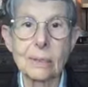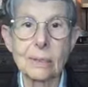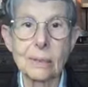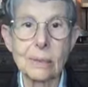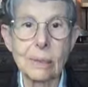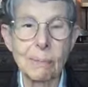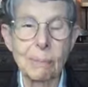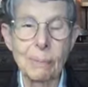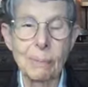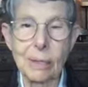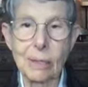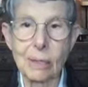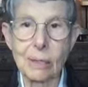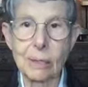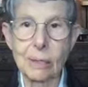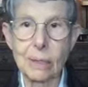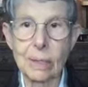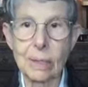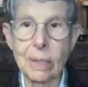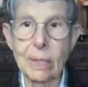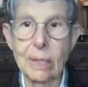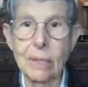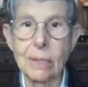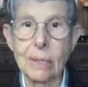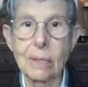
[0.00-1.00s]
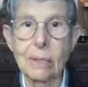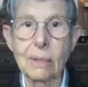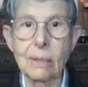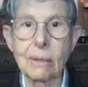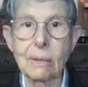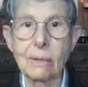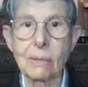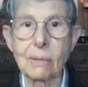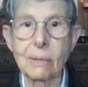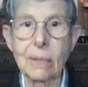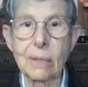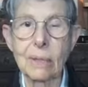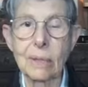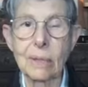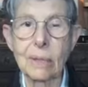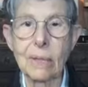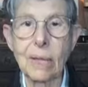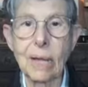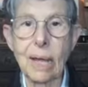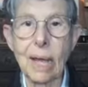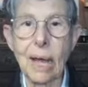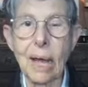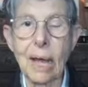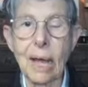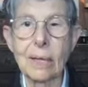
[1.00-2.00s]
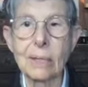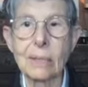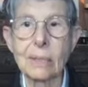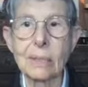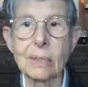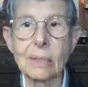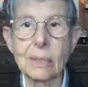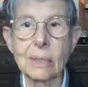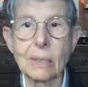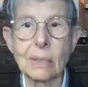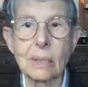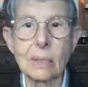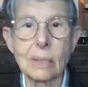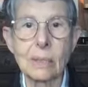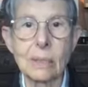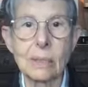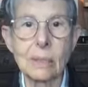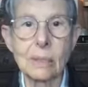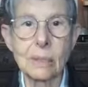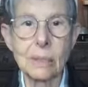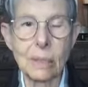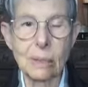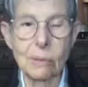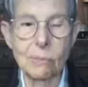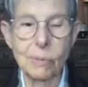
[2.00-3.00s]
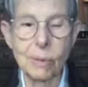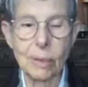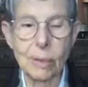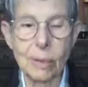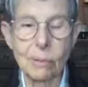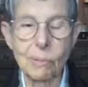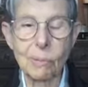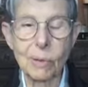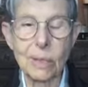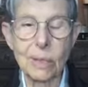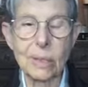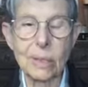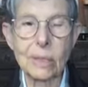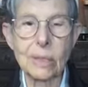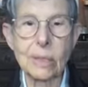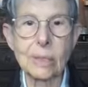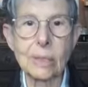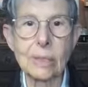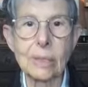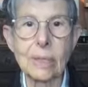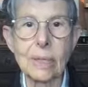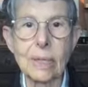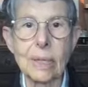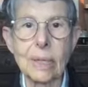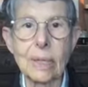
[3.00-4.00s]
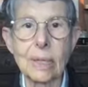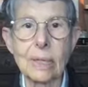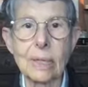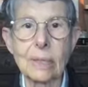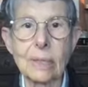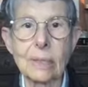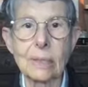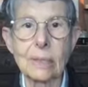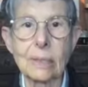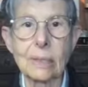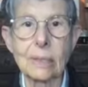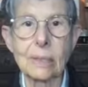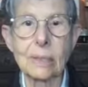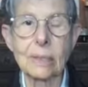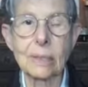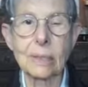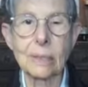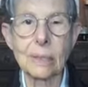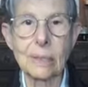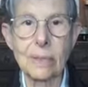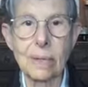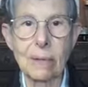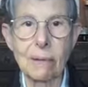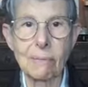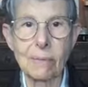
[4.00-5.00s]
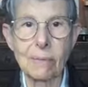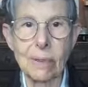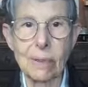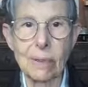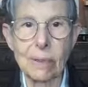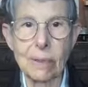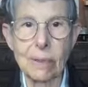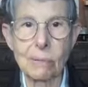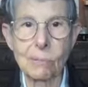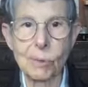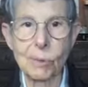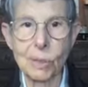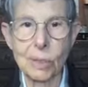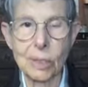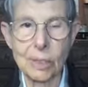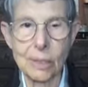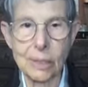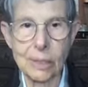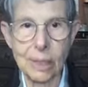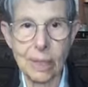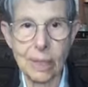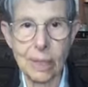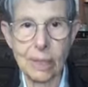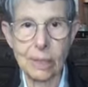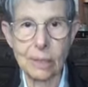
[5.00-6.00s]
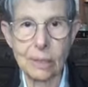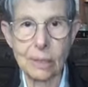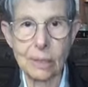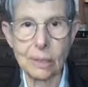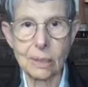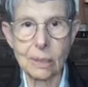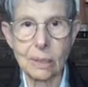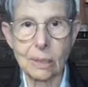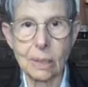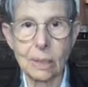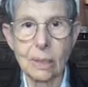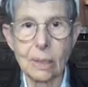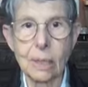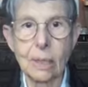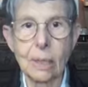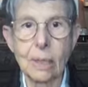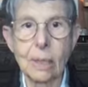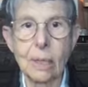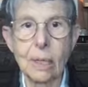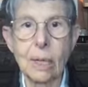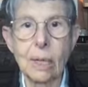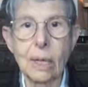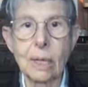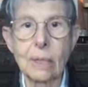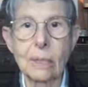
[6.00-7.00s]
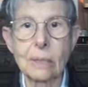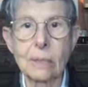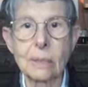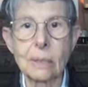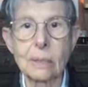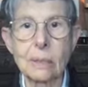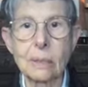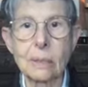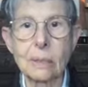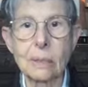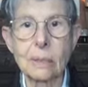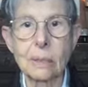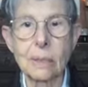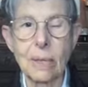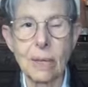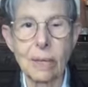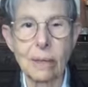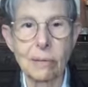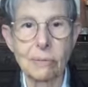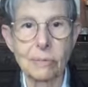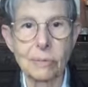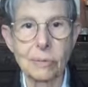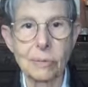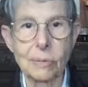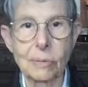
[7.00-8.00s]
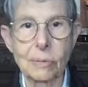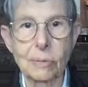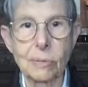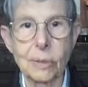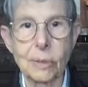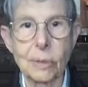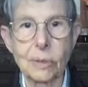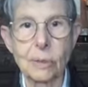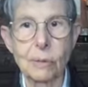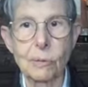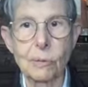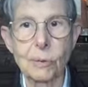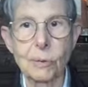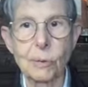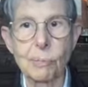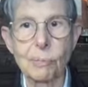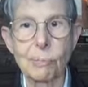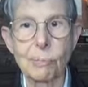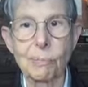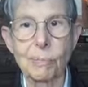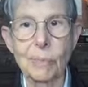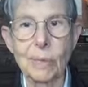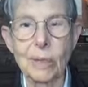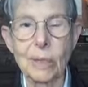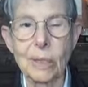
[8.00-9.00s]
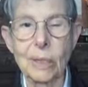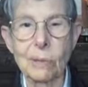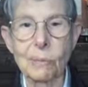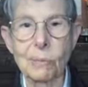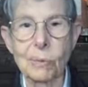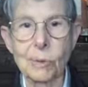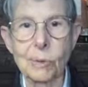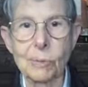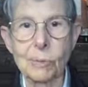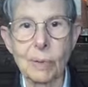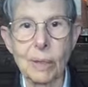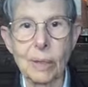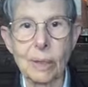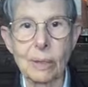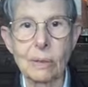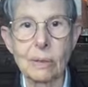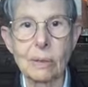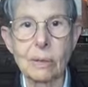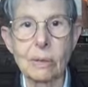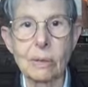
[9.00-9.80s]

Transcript: apparently he had said what he wanted to say and didn't have anything more to say, and left with the group that he was with.